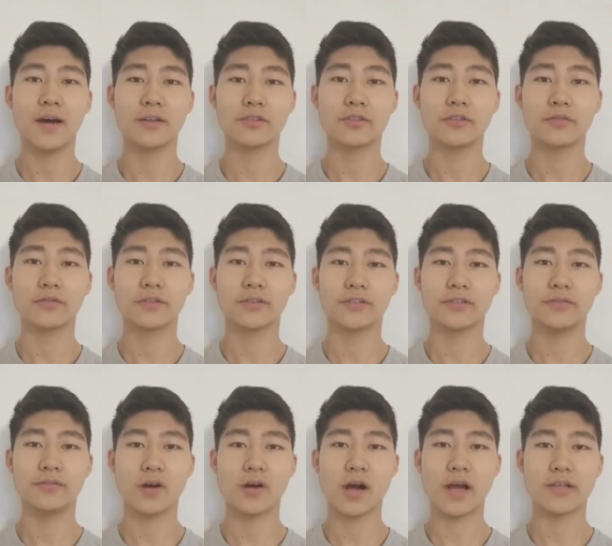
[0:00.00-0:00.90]
Uh, so
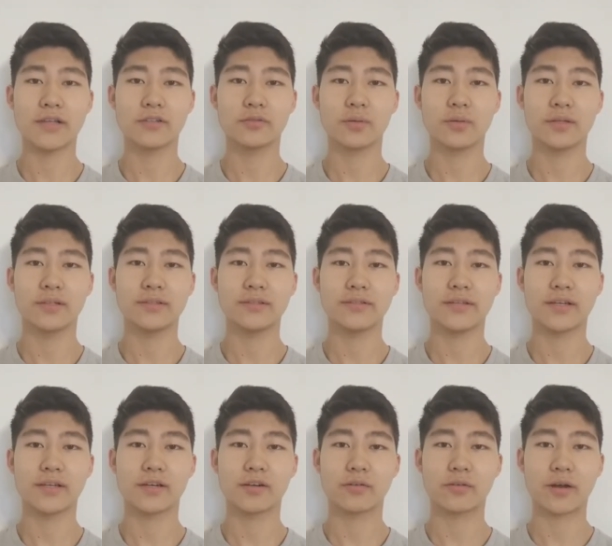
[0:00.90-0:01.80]
first of all, I just want to
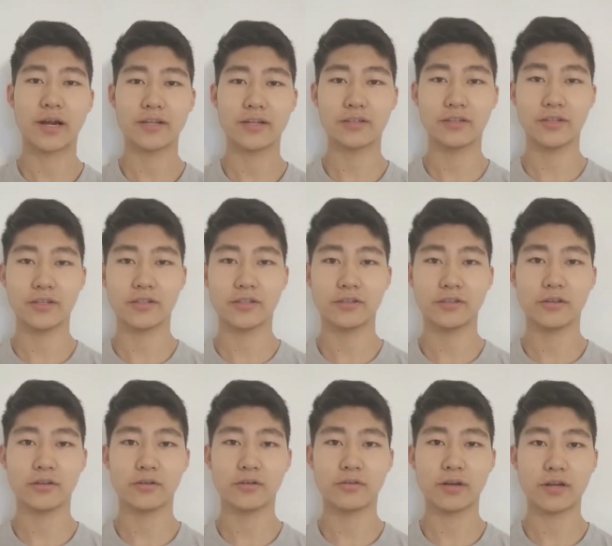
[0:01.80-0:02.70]
say
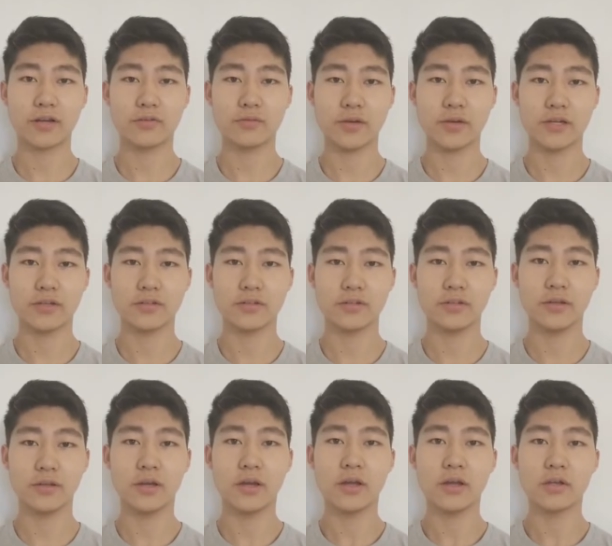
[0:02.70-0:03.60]
congratulations on your
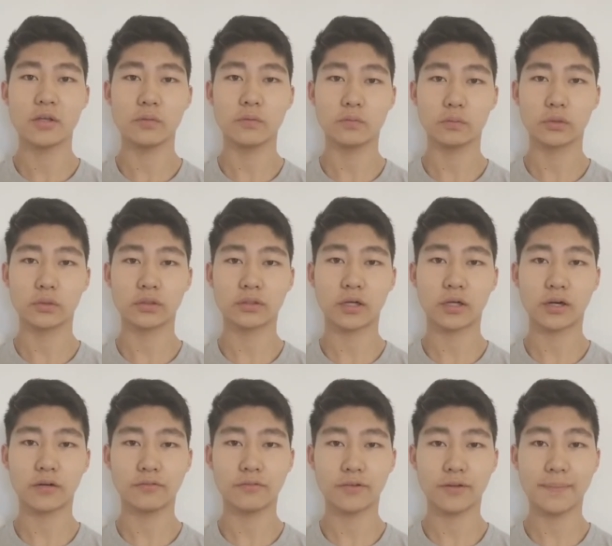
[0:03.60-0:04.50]
graduation. You've worked
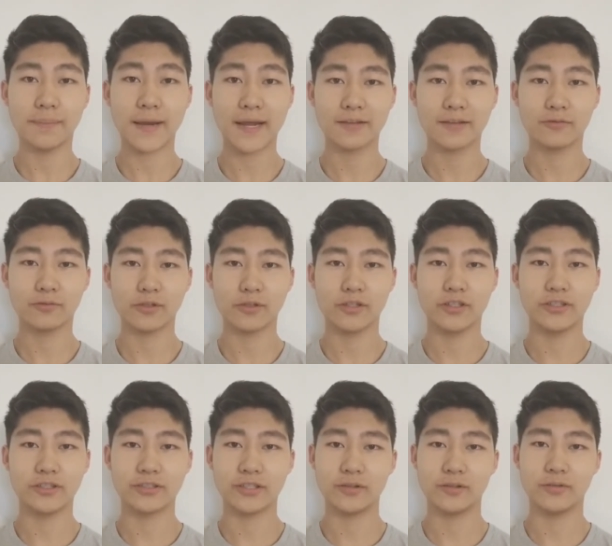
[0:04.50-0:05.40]
hard for the past four
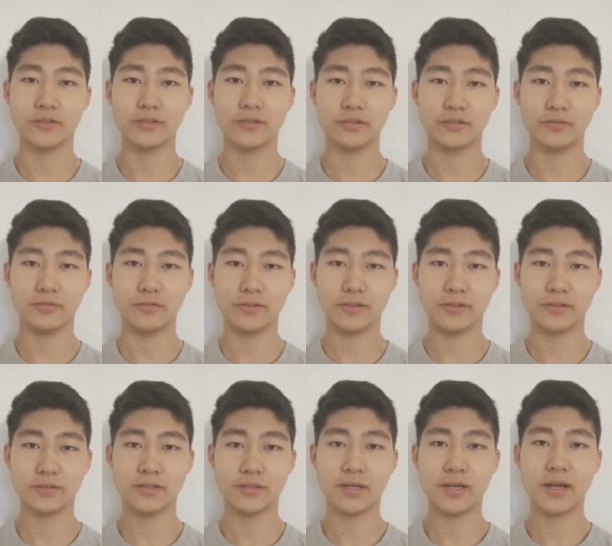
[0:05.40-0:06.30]
years and you deserve
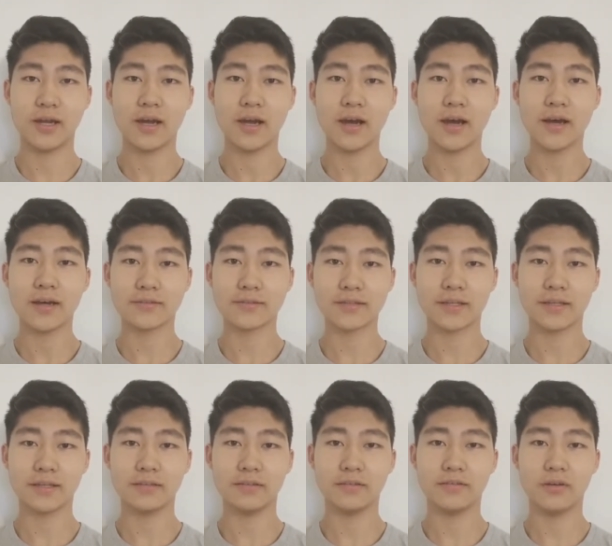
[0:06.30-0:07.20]
this. Uh,
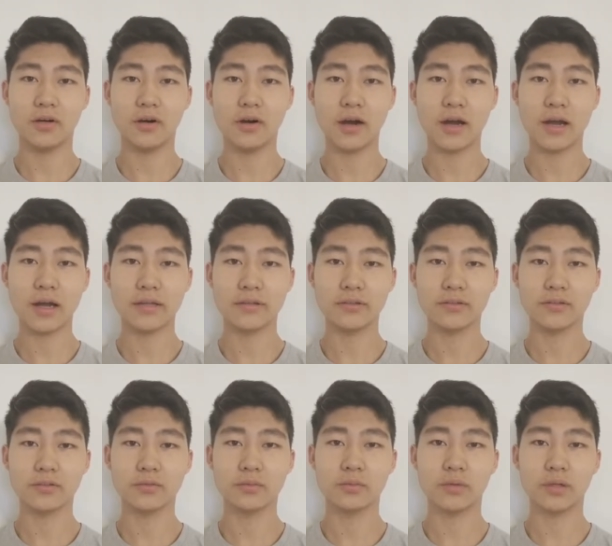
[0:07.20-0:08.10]
second of all, I
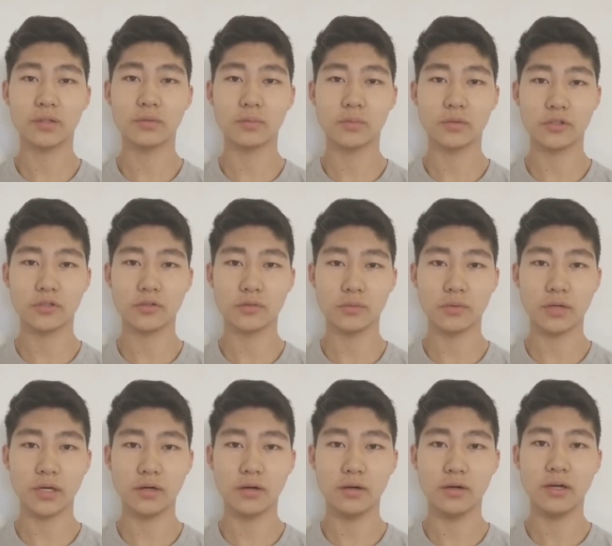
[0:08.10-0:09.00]
just want to wish you
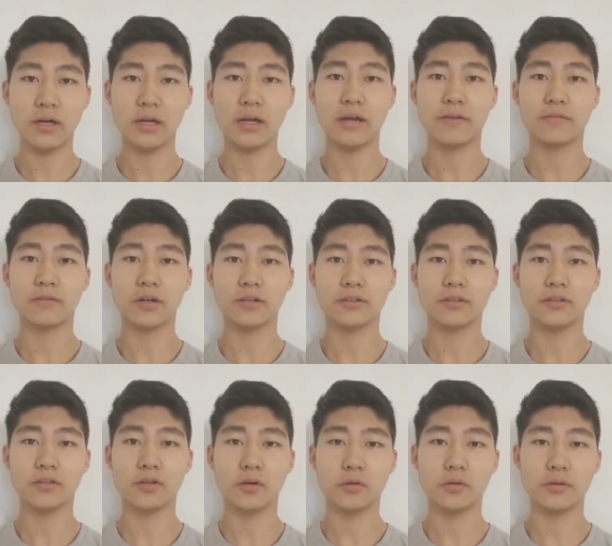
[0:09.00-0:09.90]
well. I've
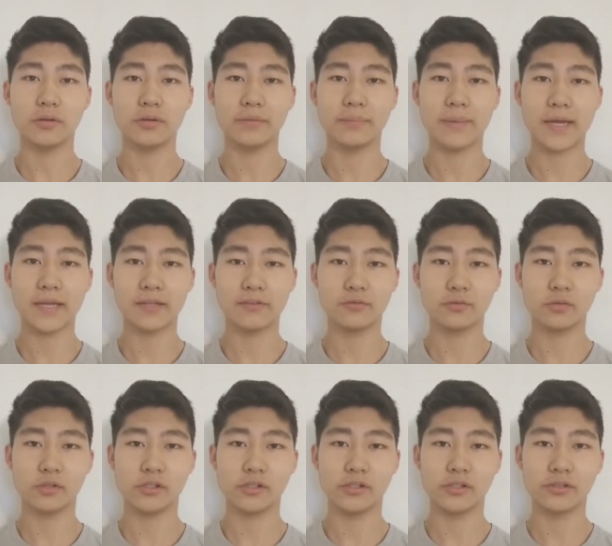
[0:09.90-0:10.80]
gotten to know you in the past
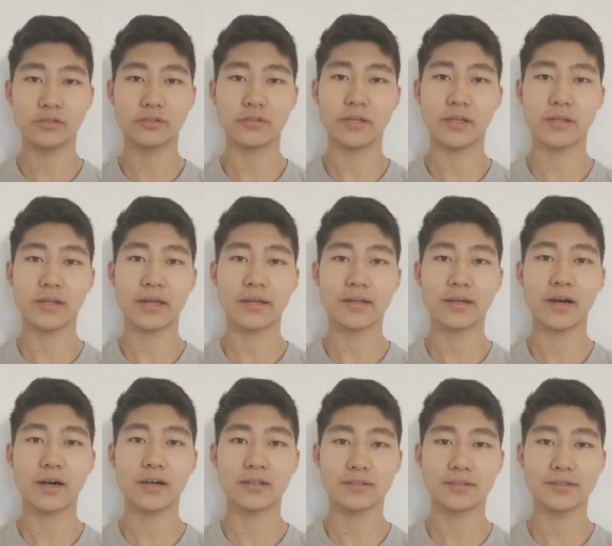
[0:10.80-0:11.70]
four years and I
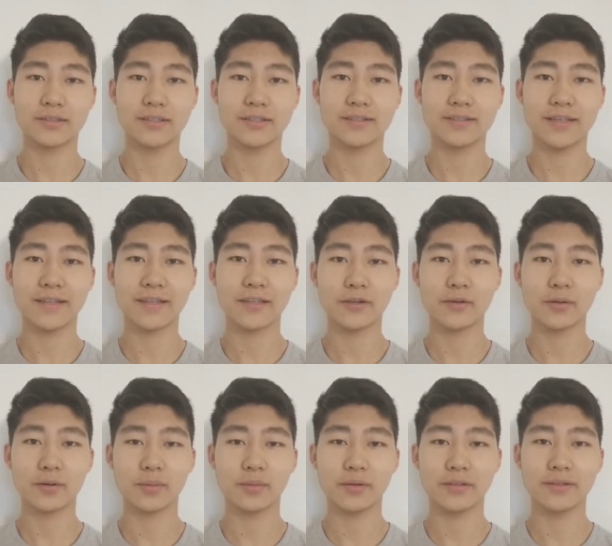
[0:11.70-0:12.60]
can honestly say
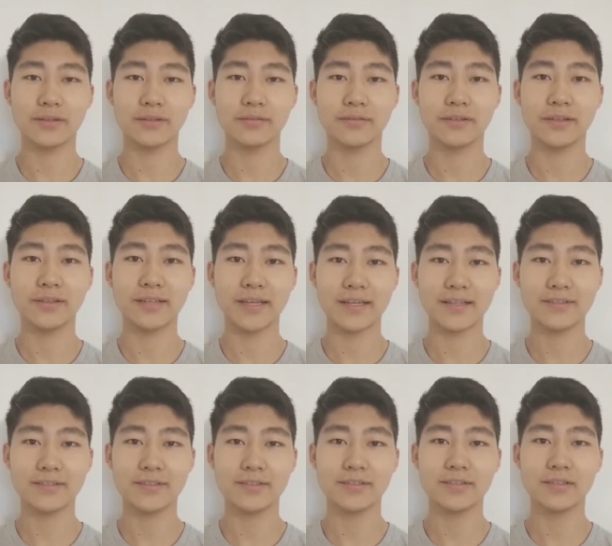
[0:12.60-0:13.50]
that you're one of the
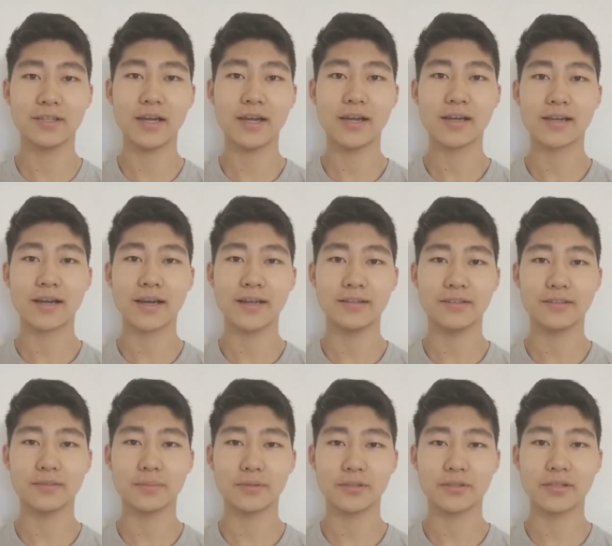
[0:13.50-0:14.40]
nicest,
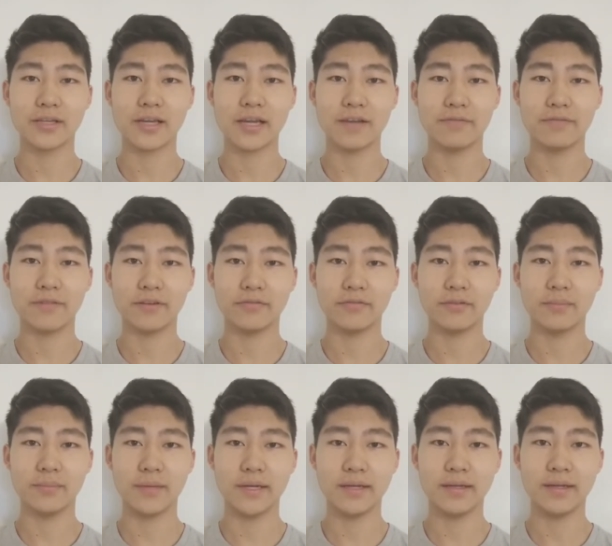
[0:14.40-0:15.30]
kindest person I have
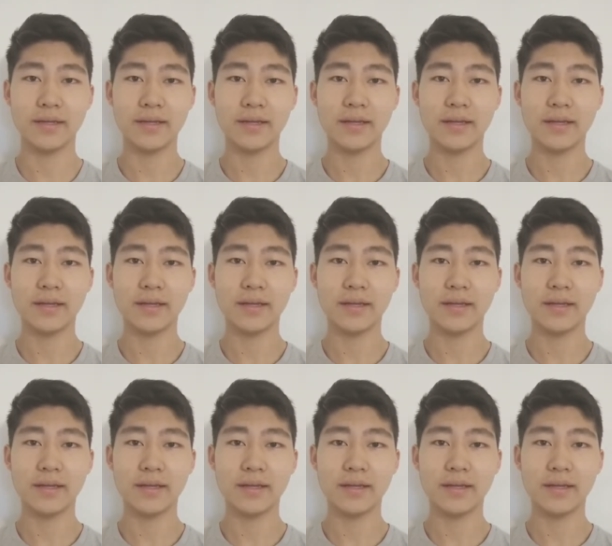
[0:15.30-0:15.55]
ever met.